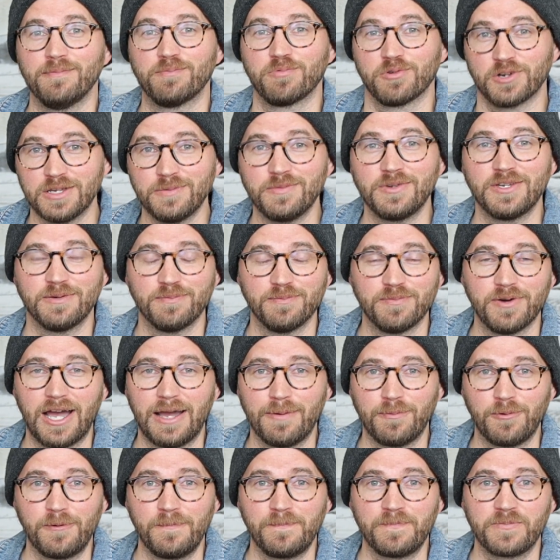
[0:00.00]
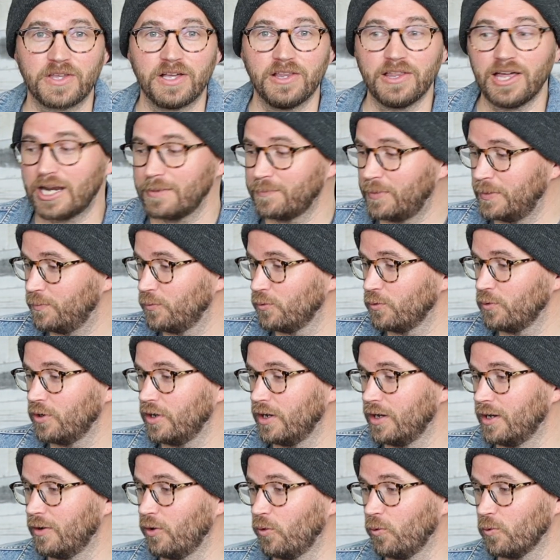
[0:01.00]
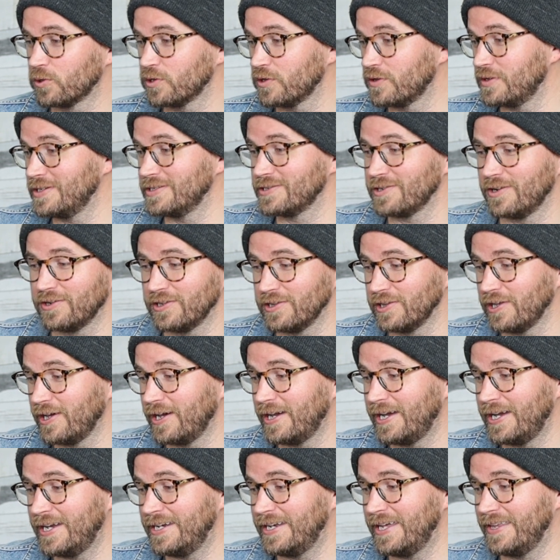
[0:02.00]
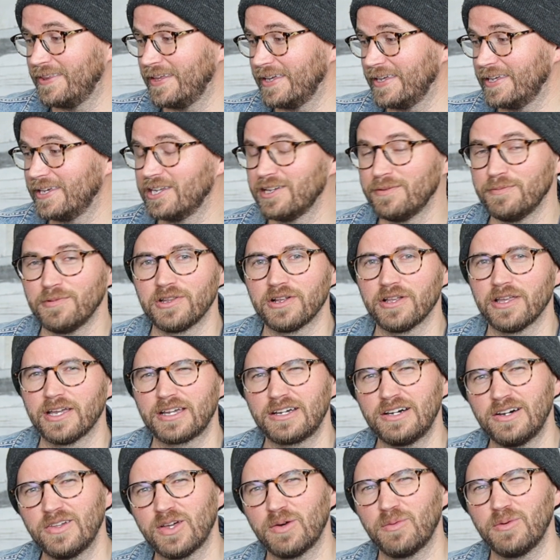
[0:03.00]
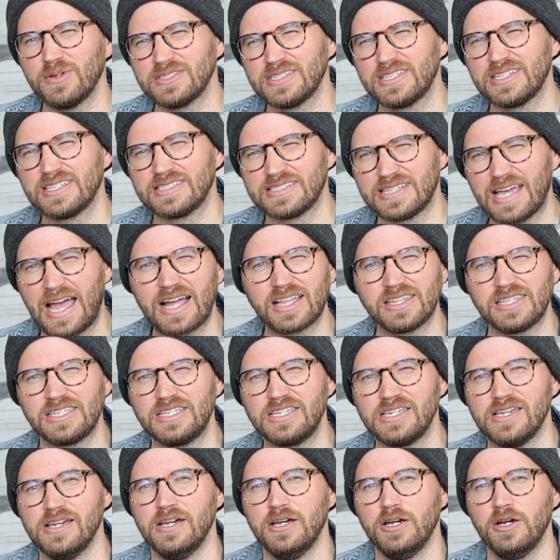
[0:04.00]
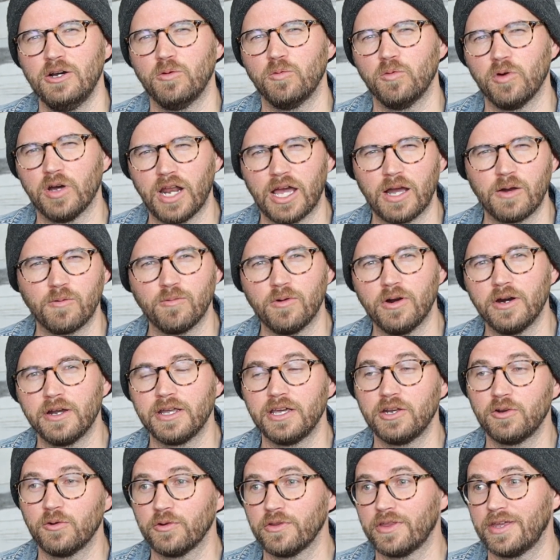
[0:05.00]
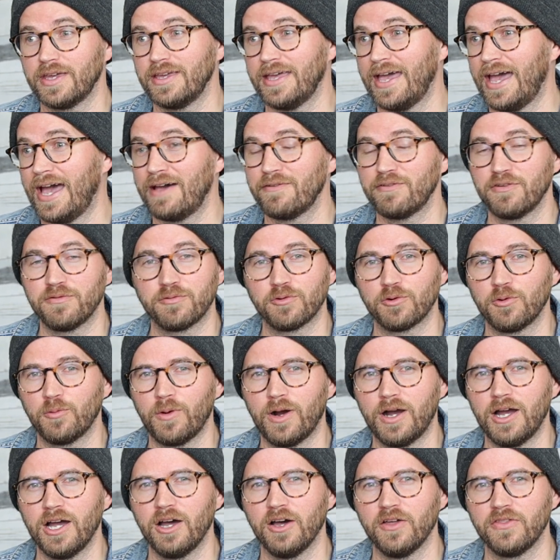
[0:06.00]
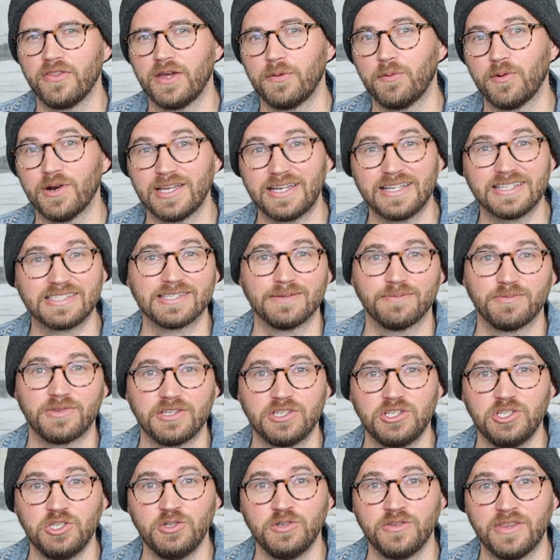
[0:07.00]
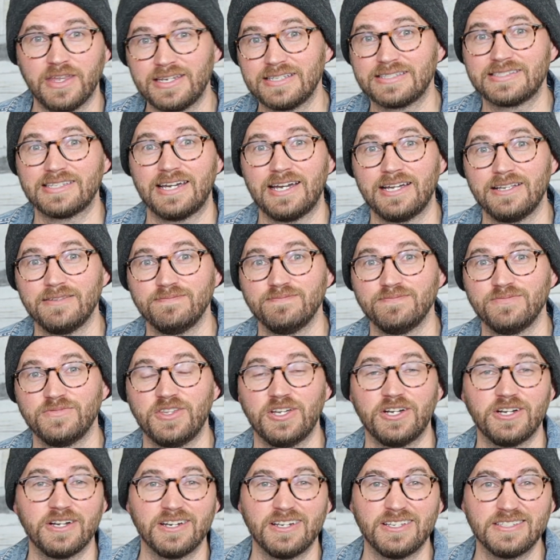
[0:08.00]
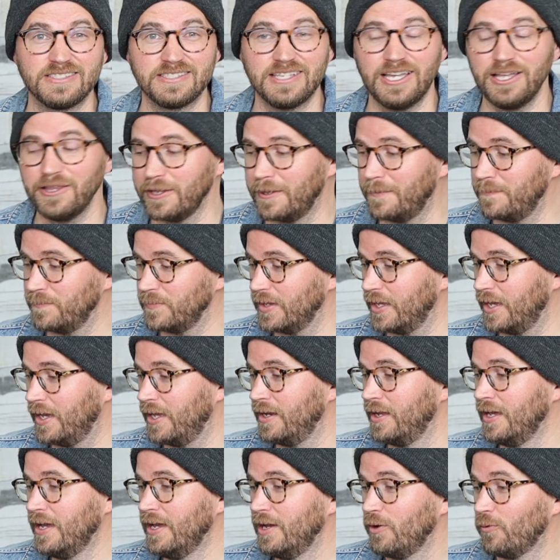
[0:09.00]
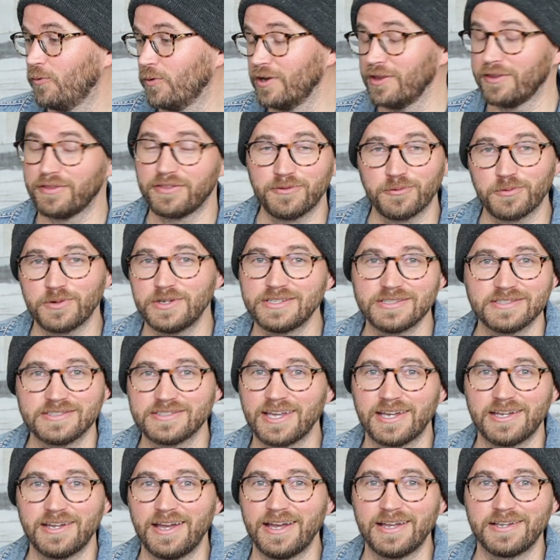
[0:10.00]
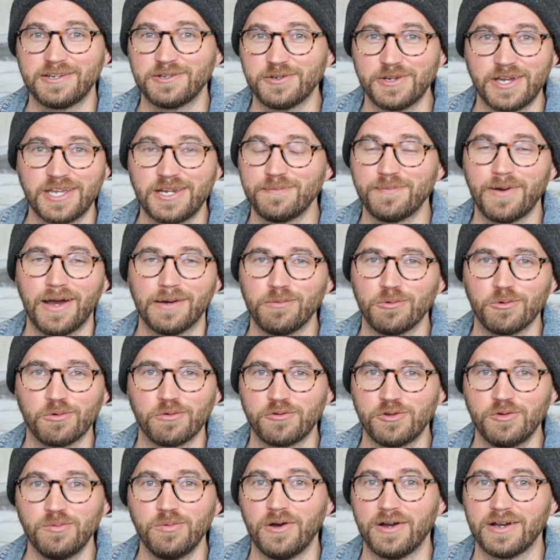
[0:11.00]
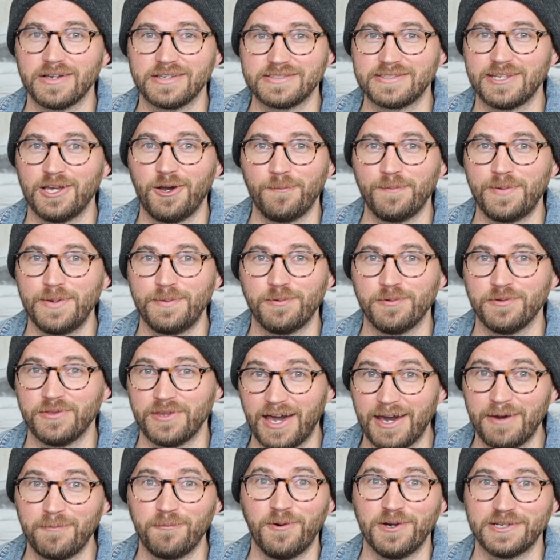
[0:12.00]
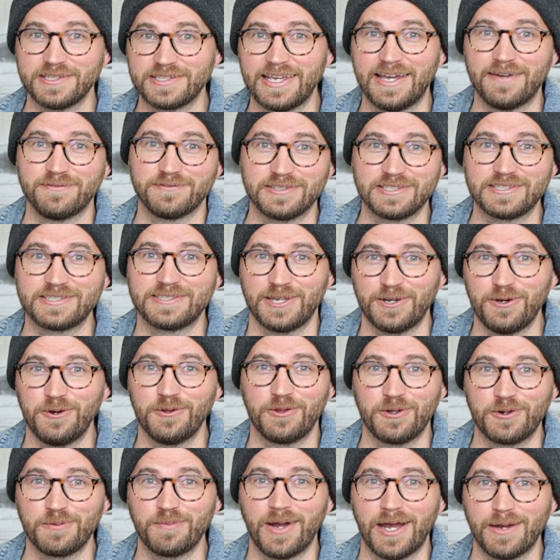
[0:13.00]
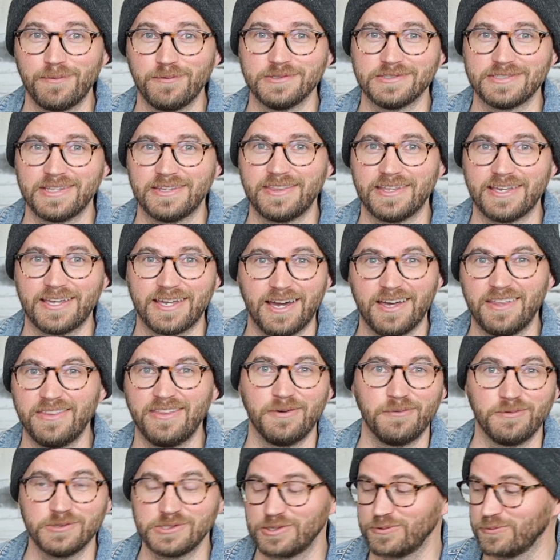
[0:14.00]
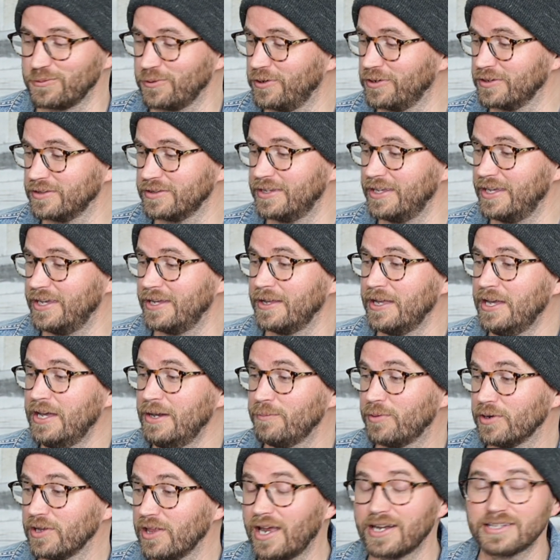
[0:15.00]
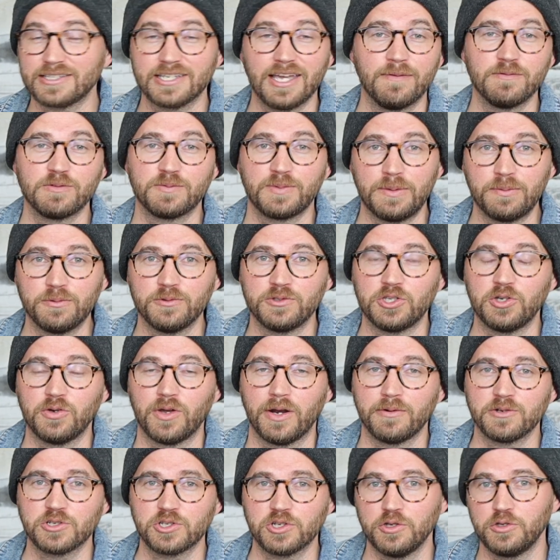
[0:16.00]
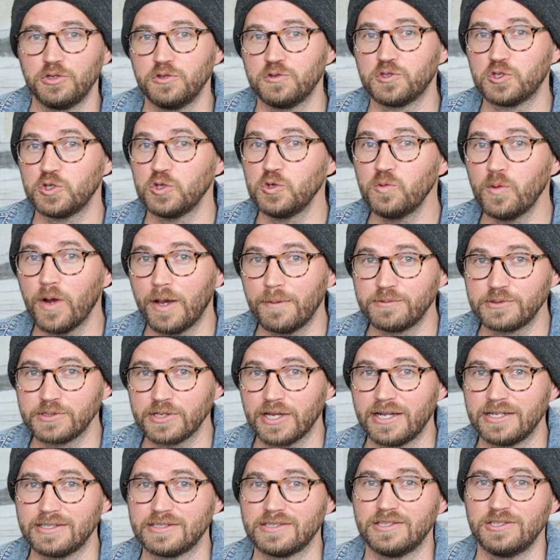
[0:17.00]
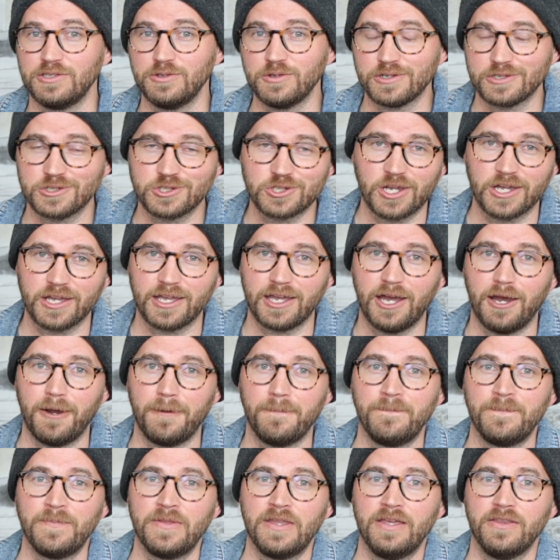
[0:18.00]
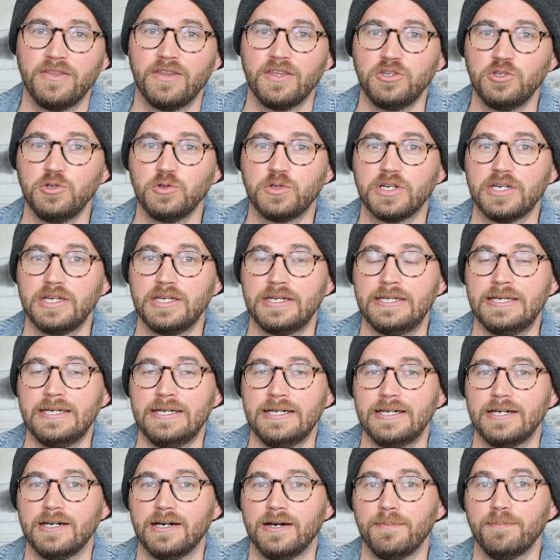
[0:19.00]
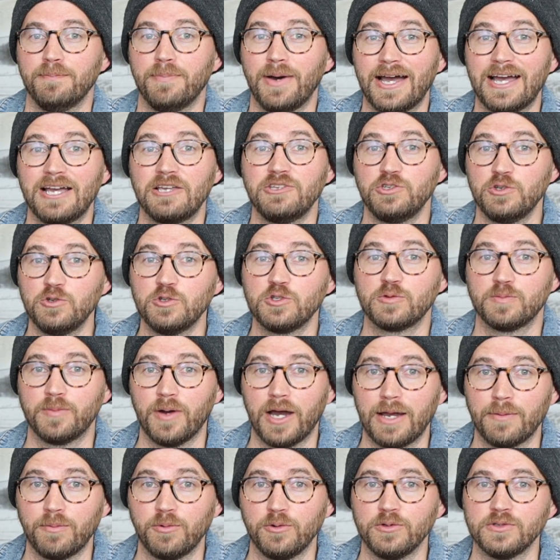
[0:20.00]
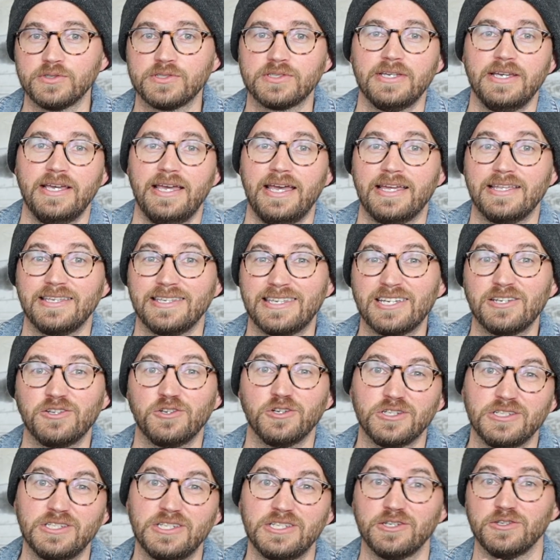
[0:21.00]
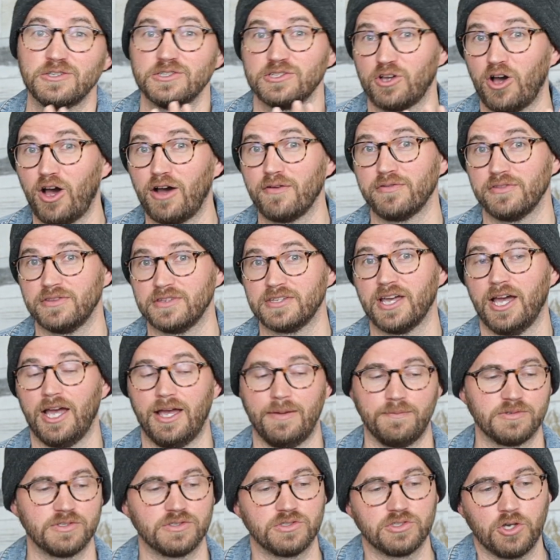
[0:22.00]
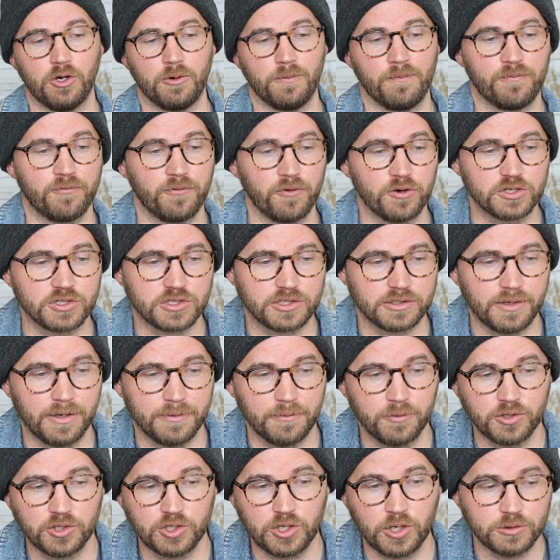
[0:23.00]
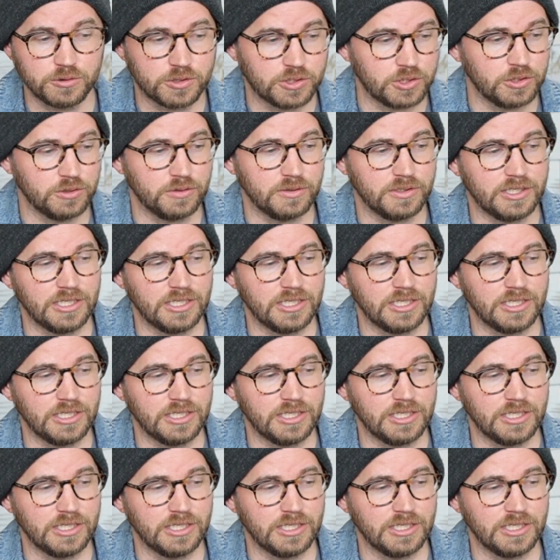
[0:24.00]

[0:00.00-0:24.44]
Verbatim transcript: Premium Bible. A lot of people uh, order these online and they get them and they're like, oh, that wasn't exactly what I wanted, or they have it for a while and they want to get something new and they decide they're going to sell it. And one of the reasons I, I, created Bible Review Blog is to help people not want to have to sell their Bibles that they got and it was the wrong thing. But a lot of times people do. And I want to show you two websites that you can check out that you can uh, buy used Bibles and get good deals oftentimes. So, first, go to